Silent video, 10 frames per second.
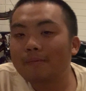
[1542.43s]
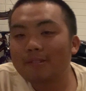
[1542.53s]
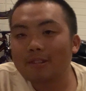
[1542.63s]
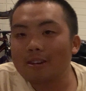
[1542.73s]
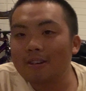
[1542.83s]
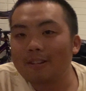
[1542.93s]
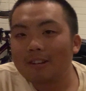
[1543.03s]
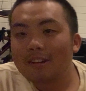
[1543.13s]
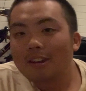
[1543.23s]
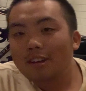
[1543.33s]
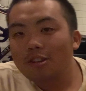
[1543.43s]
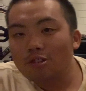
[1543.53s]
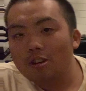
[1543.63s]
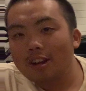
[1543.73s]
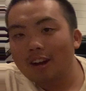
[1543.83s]
So
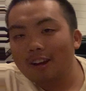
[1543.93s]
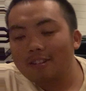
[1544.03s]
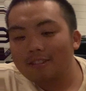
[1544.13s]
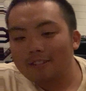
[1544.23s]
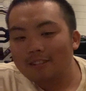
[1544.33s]
enjoy, guys.